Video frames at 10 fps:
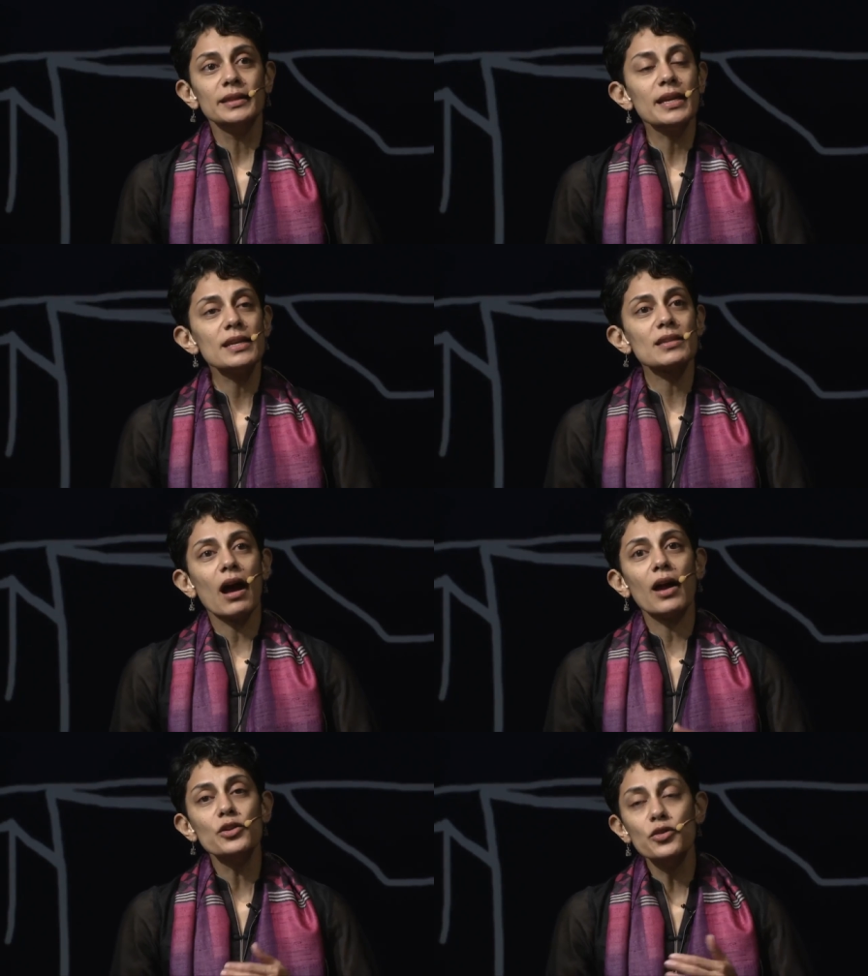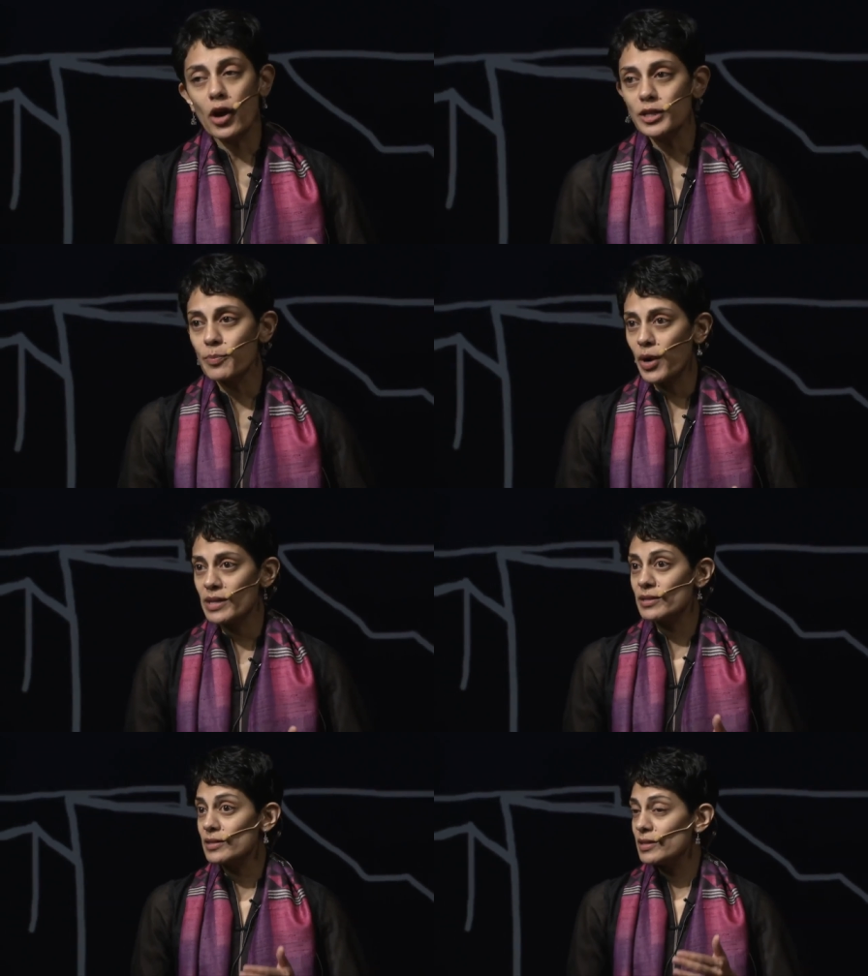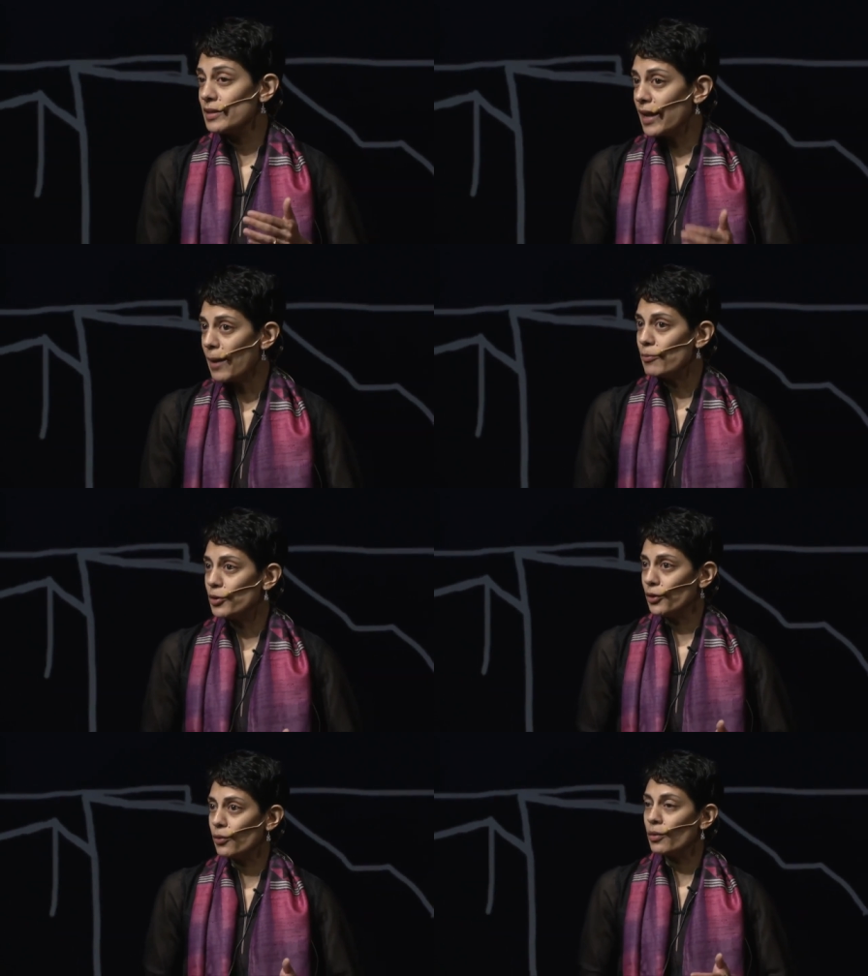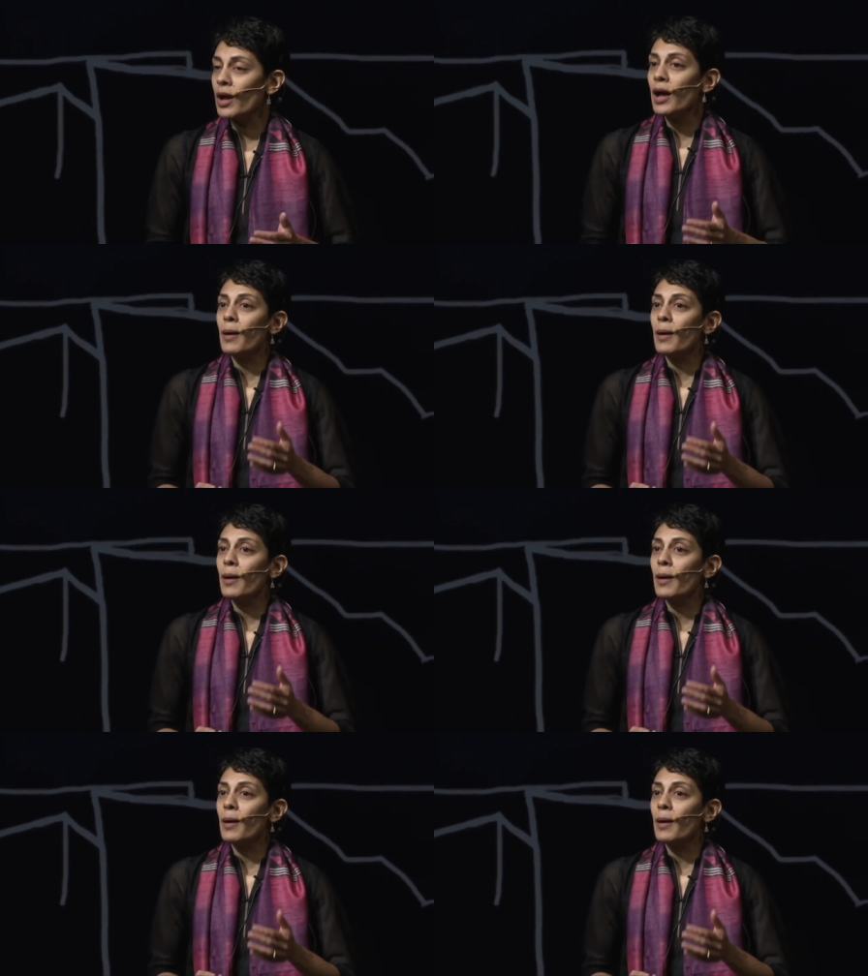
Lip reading: these are not present in the embryo,